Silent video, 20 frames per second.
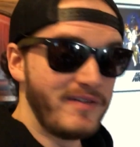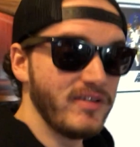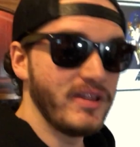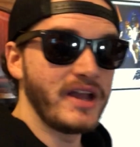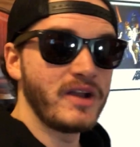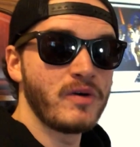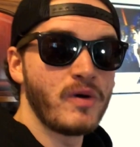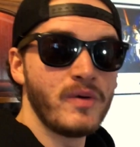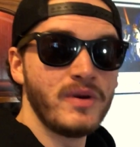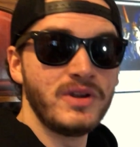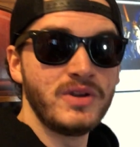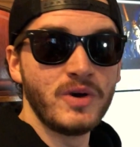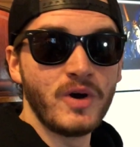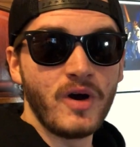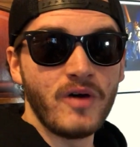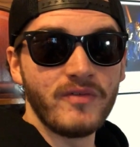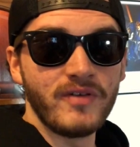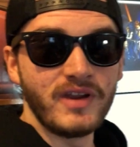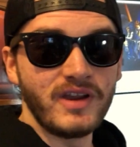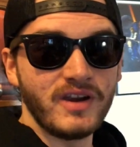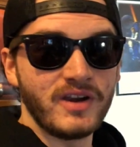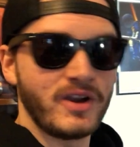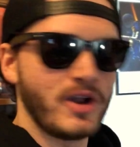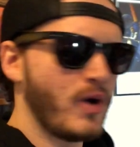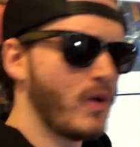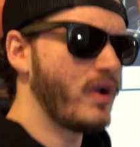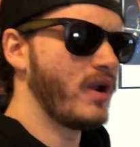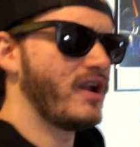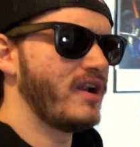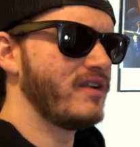you like what we do over here,
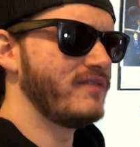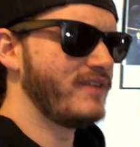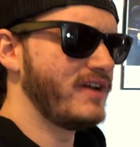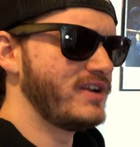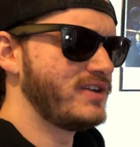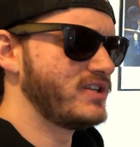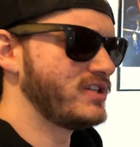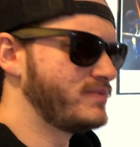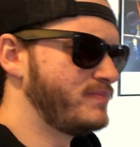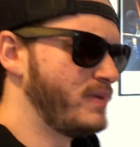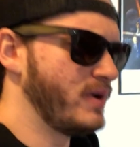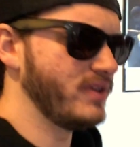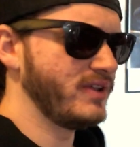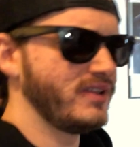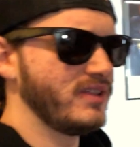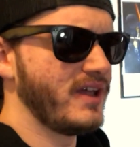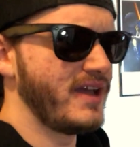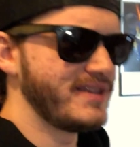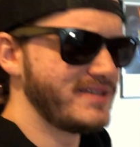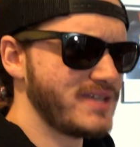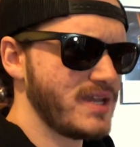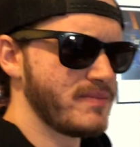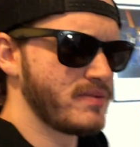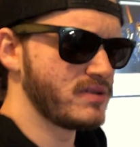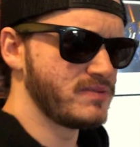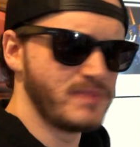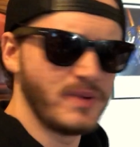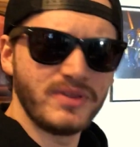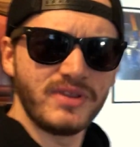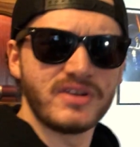going on adventures, building
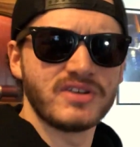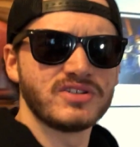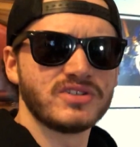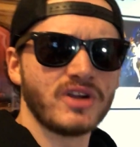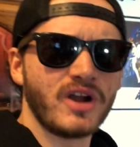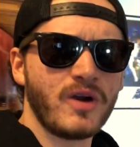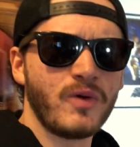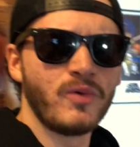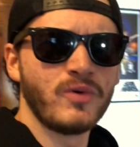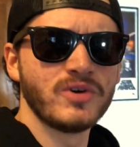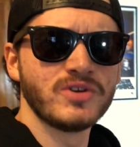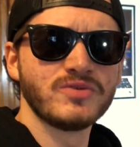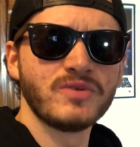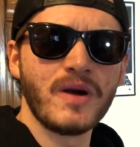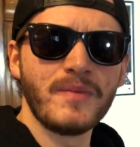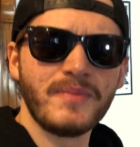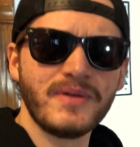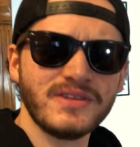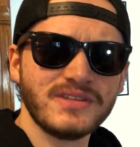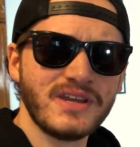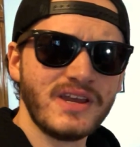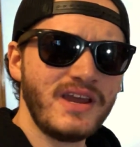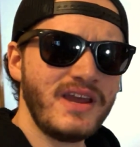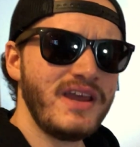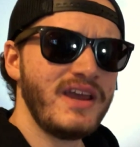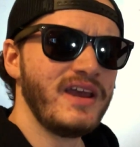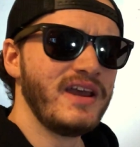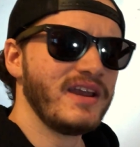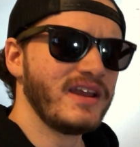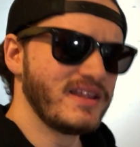lightsabers, building Star Wars weapons,
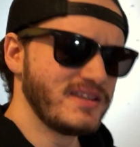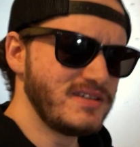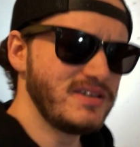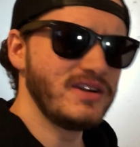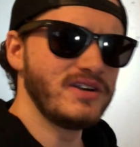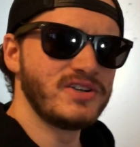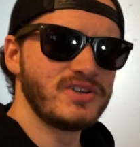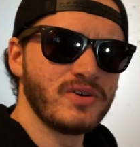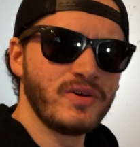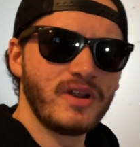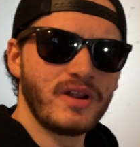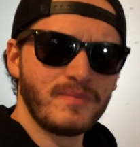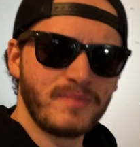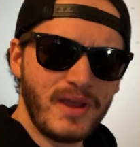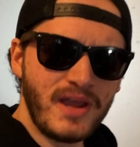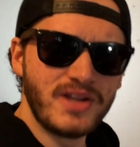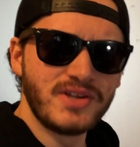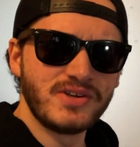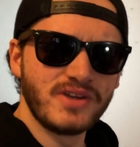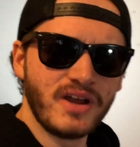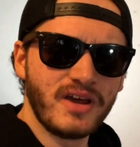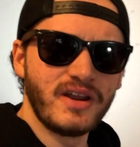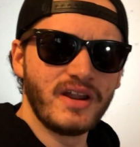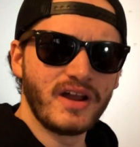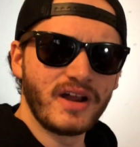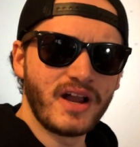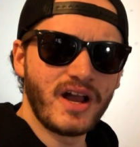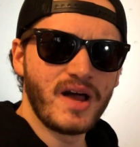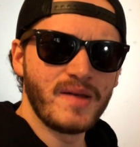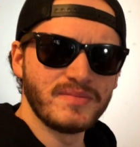consider joining
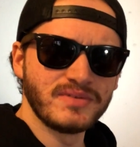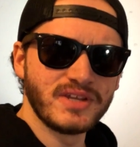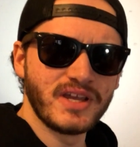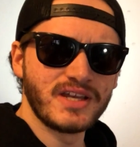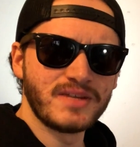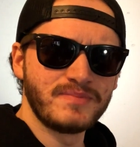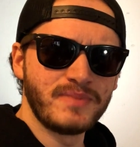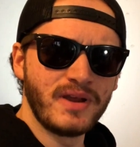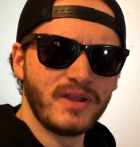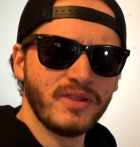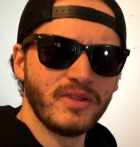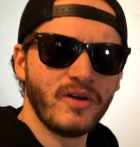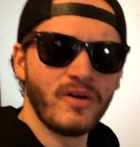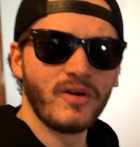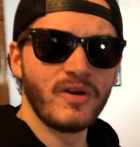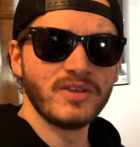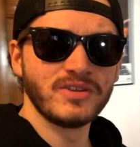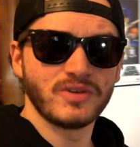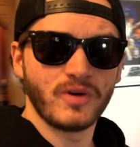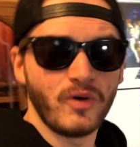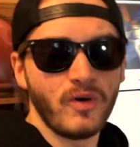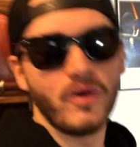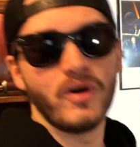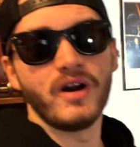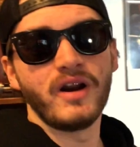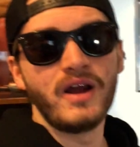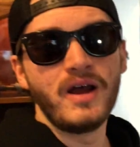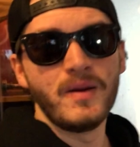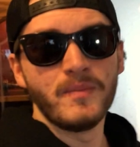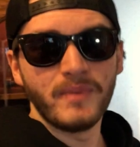patreon.com/Ben Laurence
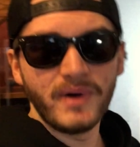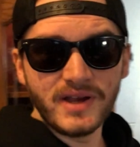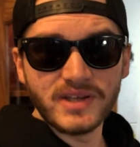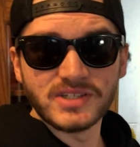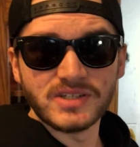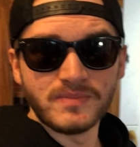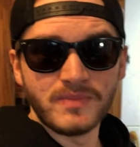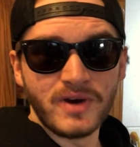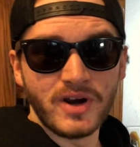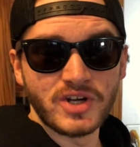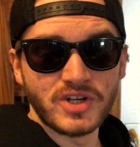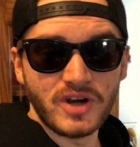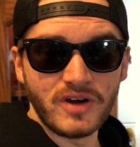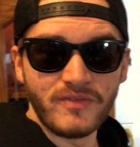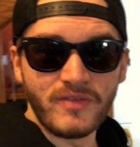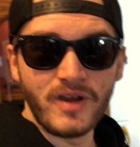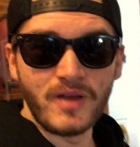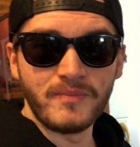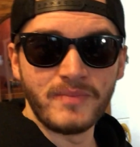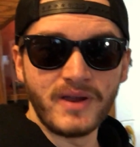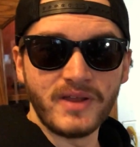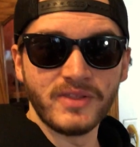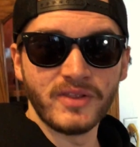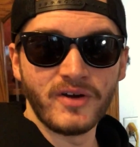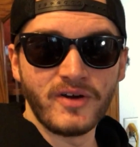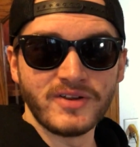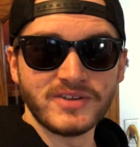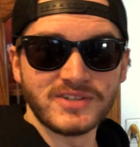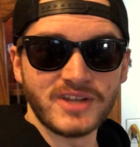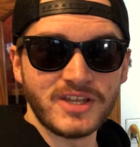or buy some merch over on
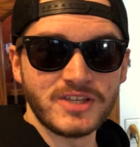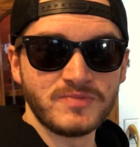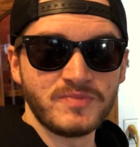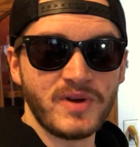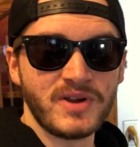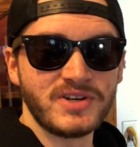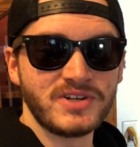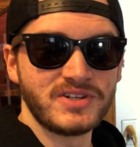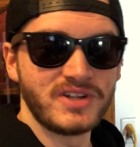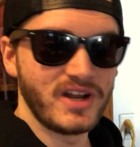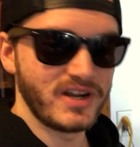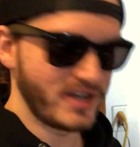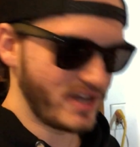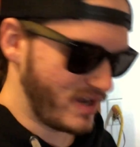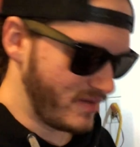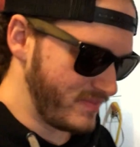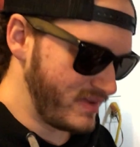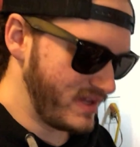benlawrence.spreadshirt.com,